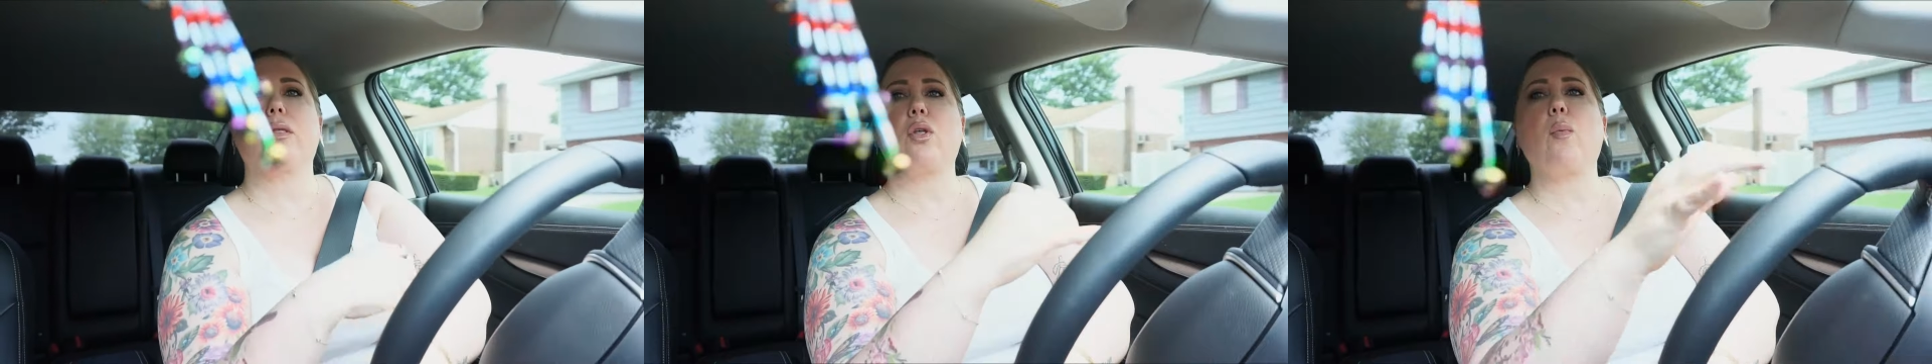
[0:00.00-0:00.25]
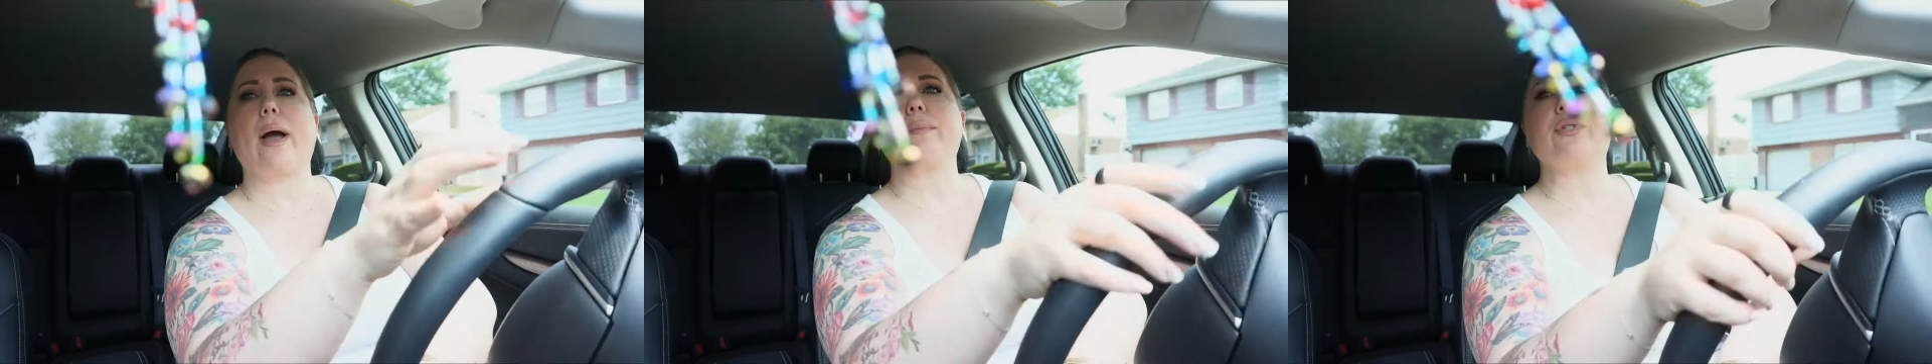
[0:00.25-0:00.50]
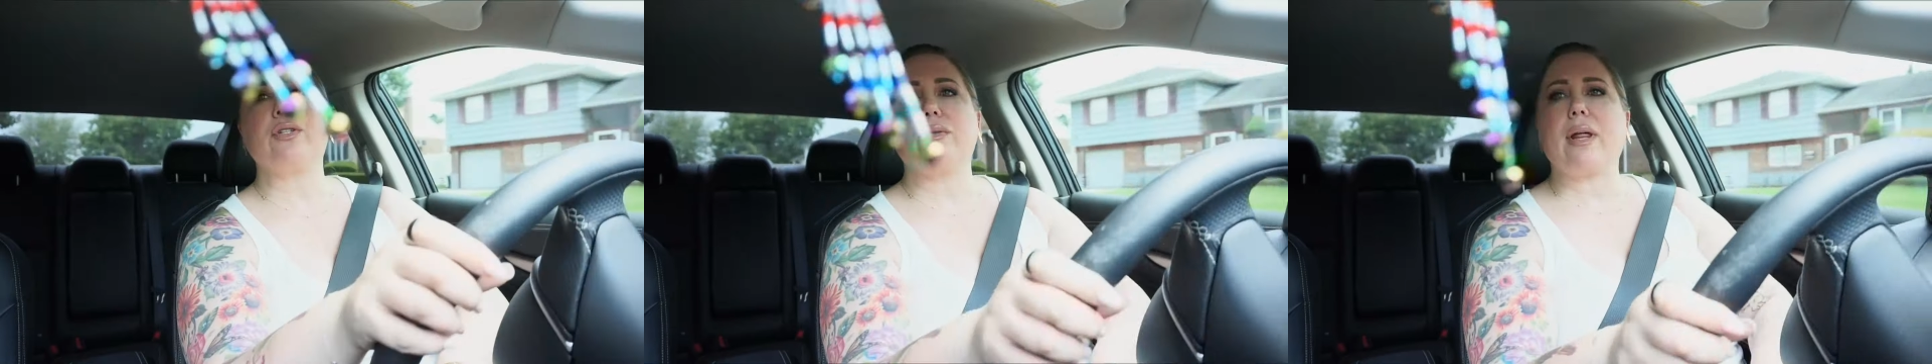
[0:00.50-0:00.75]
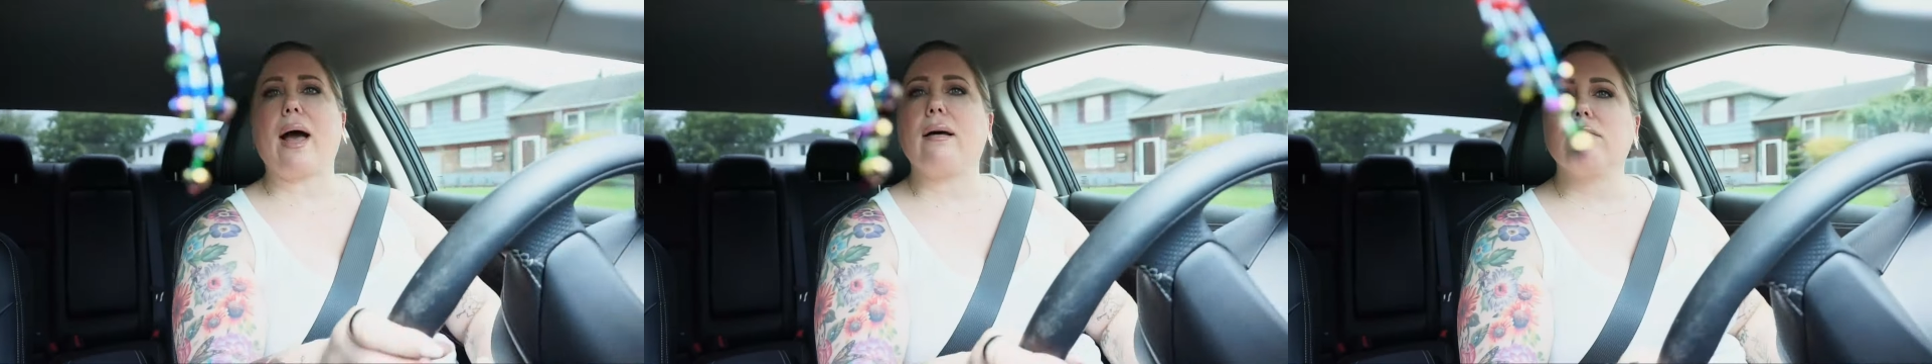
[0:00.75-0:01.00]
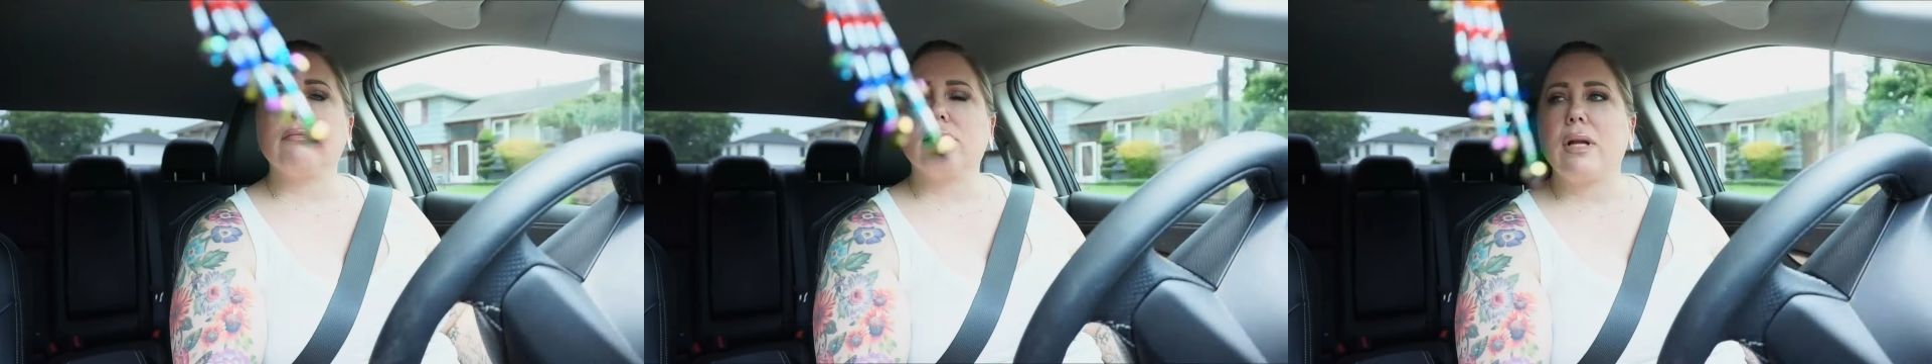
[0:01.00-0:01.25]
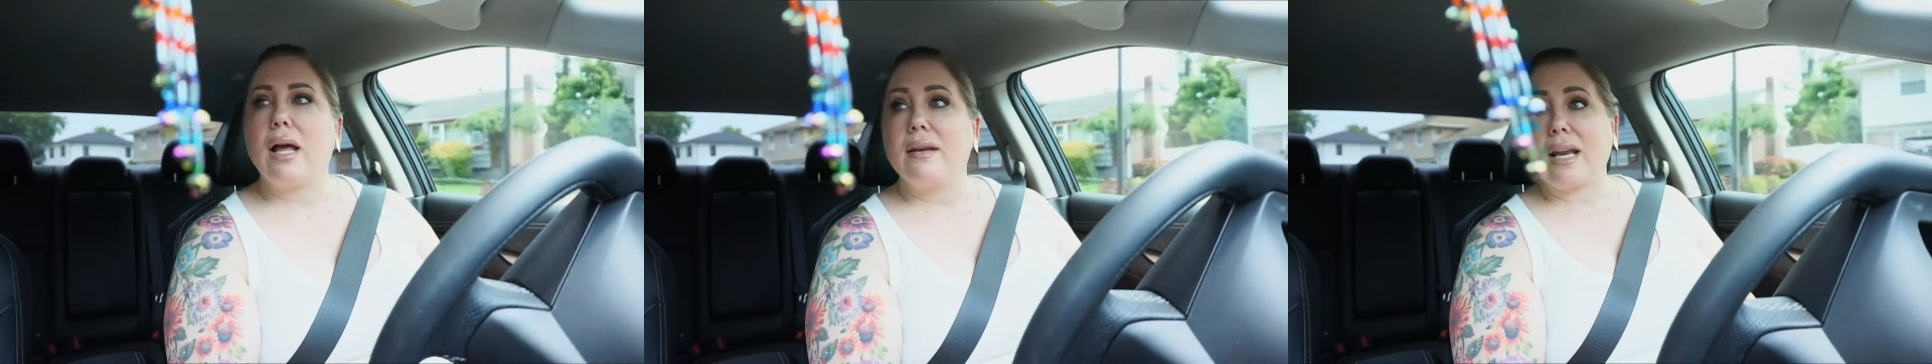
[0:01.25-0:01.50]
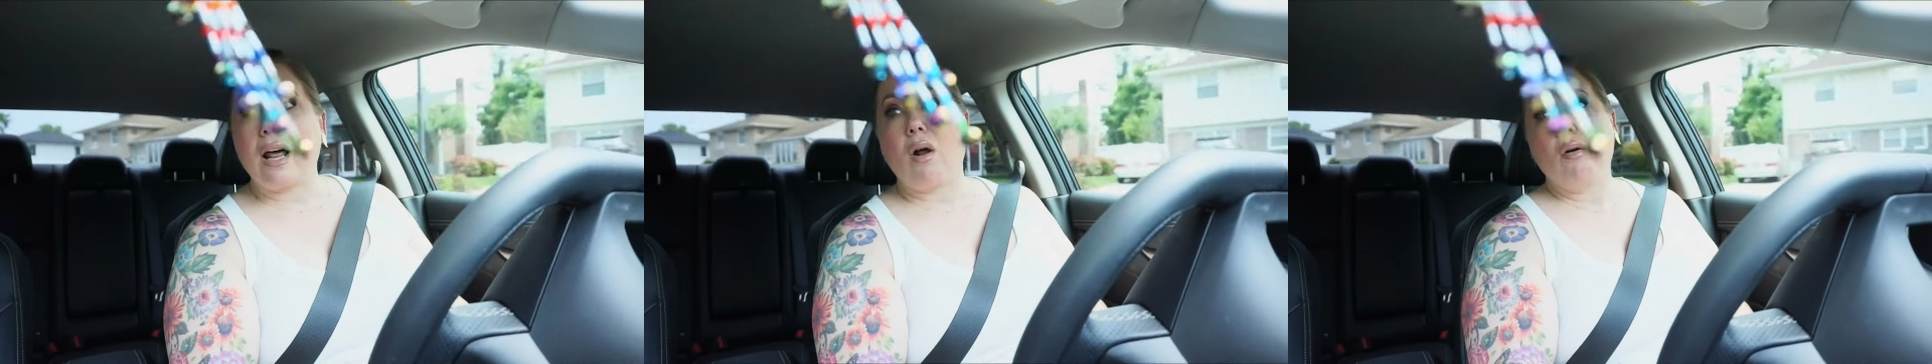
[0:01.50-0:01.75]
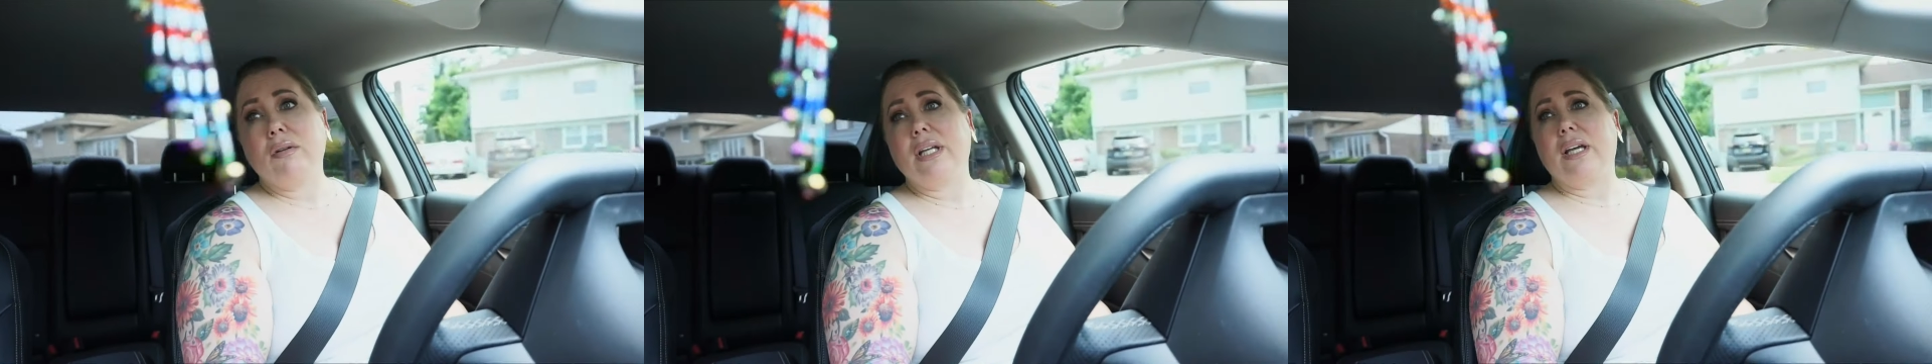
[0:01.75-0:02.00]
The wipes do that.
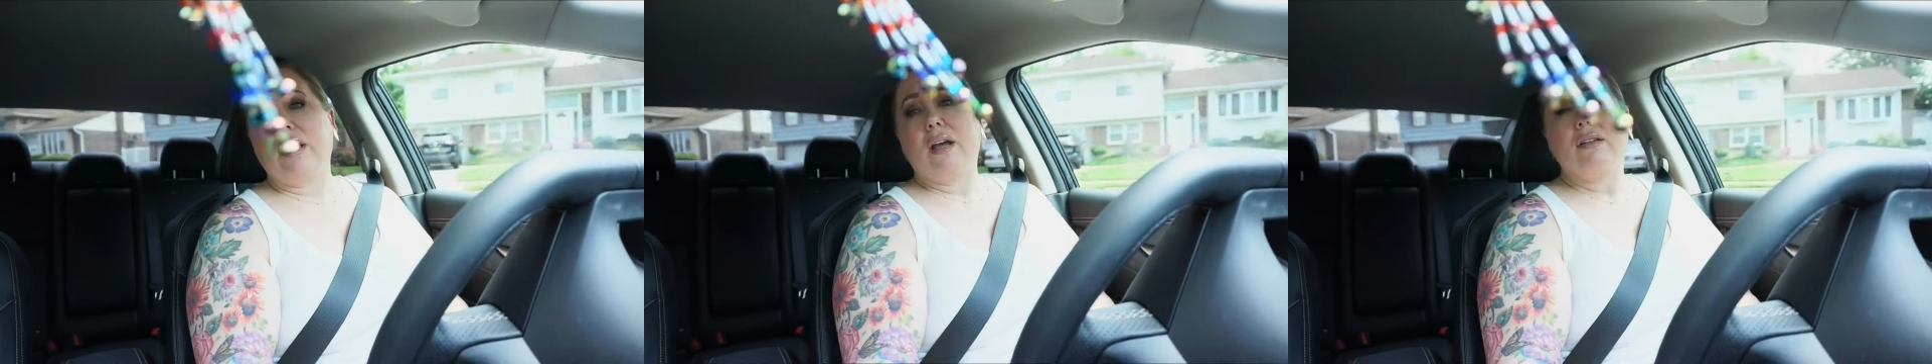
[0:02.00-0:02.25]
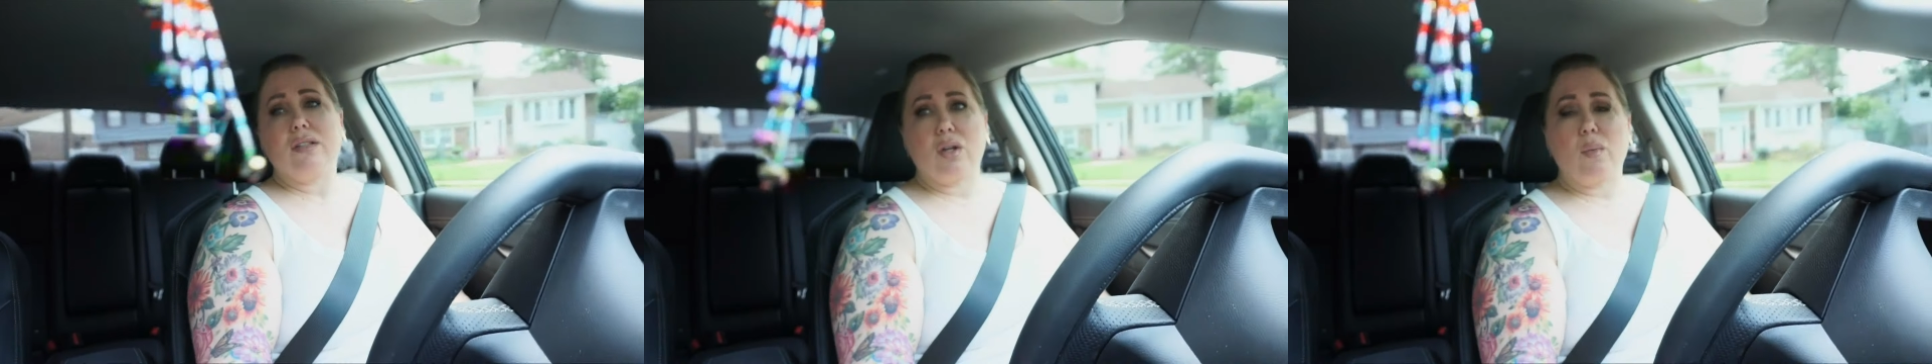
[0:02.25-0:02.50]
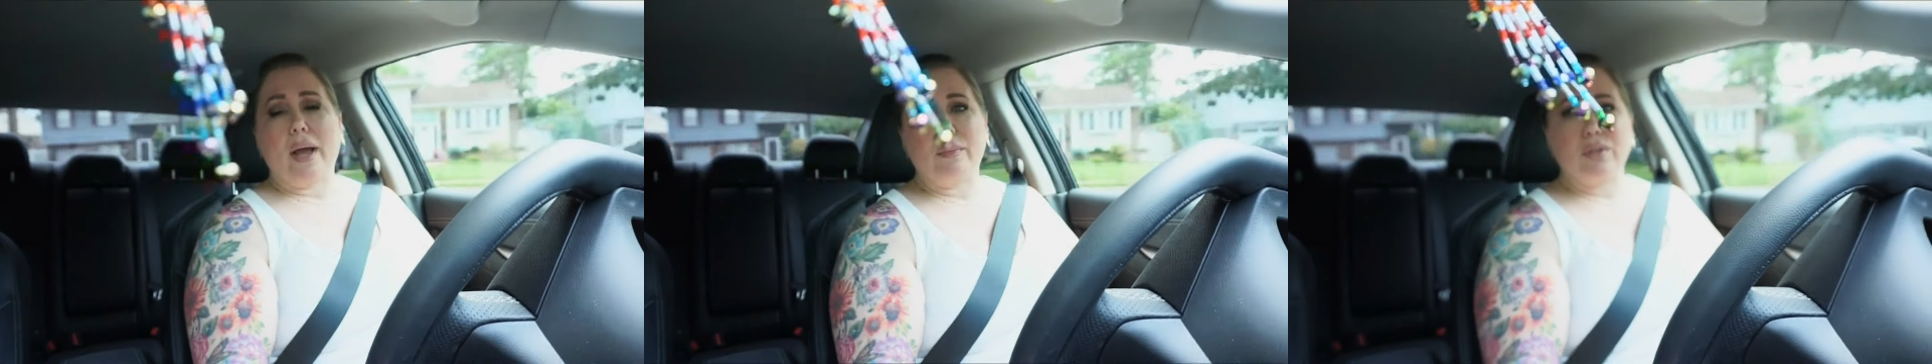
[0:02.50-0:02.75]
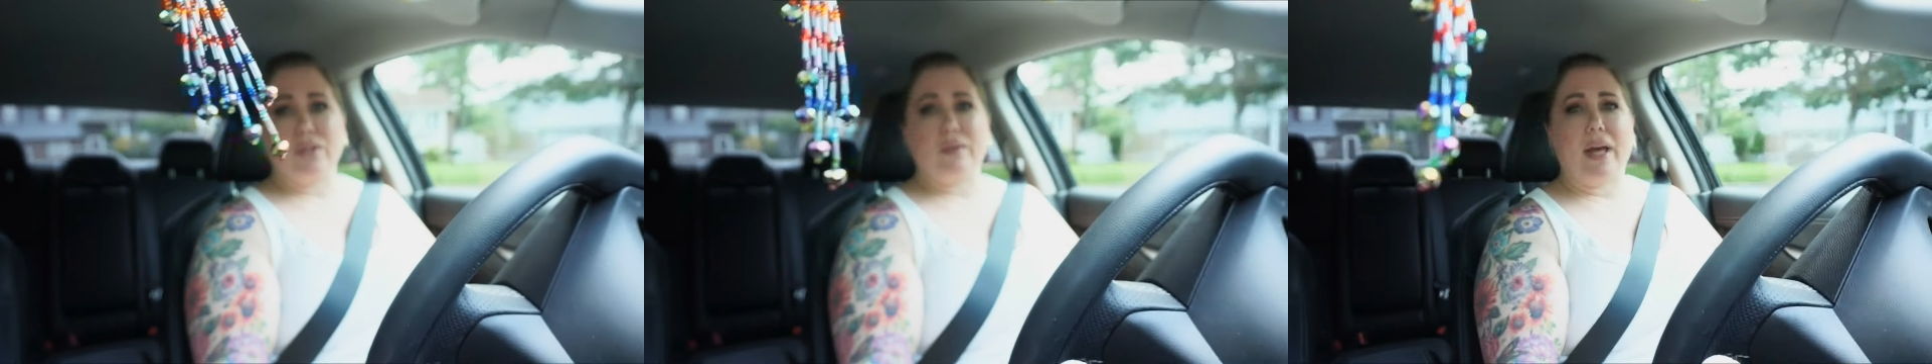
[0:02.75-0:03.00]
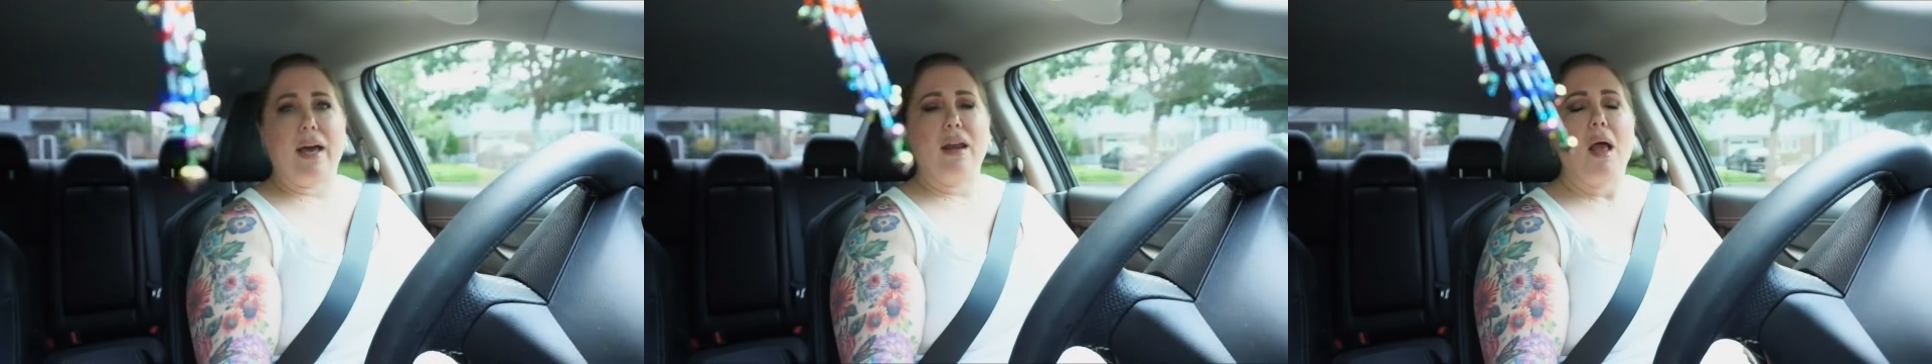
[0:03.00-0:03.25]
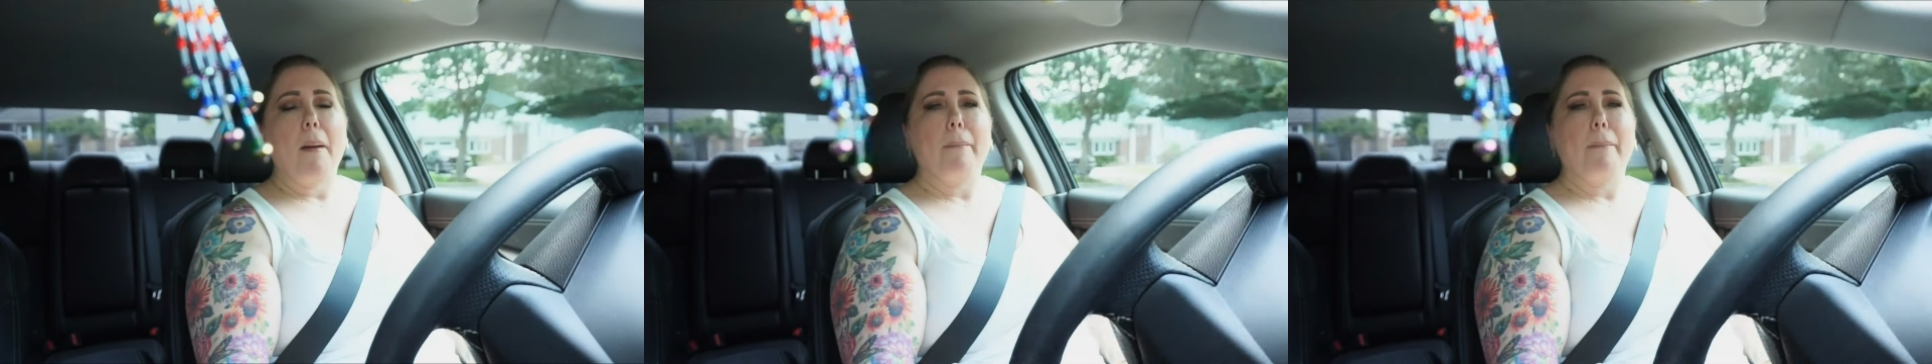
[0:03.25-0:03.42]
Not only do the wipes do that,